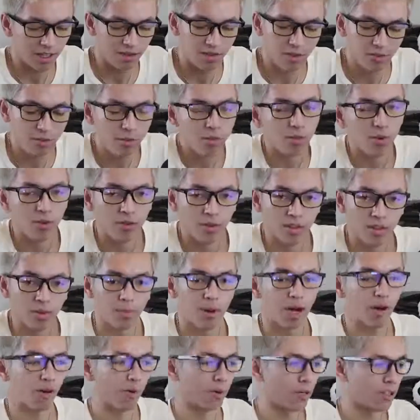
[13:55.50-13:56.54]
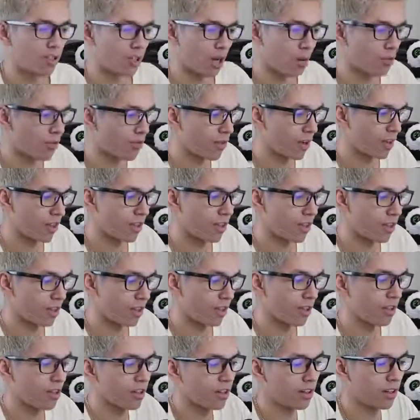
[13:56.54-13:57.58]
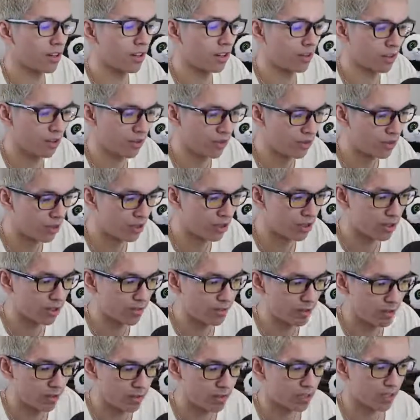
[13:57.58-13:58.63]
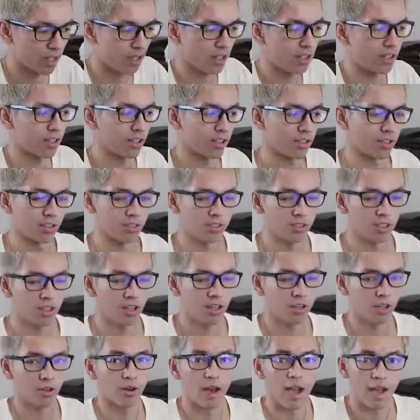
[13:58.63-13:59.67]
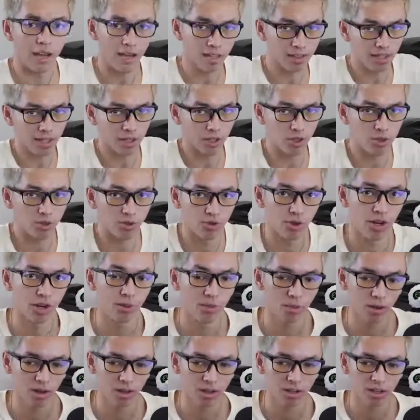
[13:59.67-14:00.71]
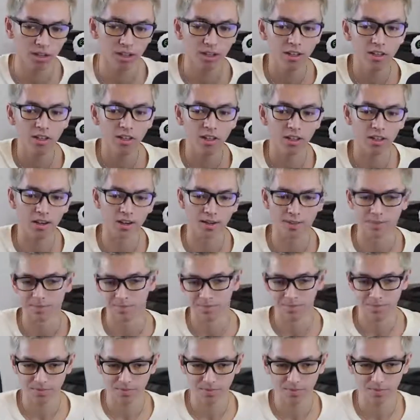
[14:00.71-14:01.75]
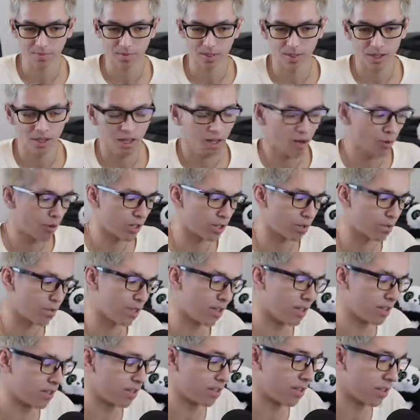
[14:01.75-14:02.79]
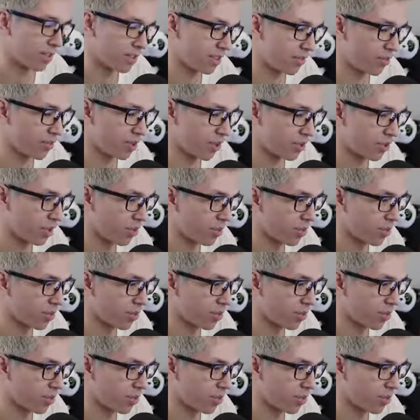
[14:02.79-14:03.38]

even removing the Powered by Shopify thing on your footer of your website. There's, you know, adding like a trademark. Which, I mean, is technically, if you're not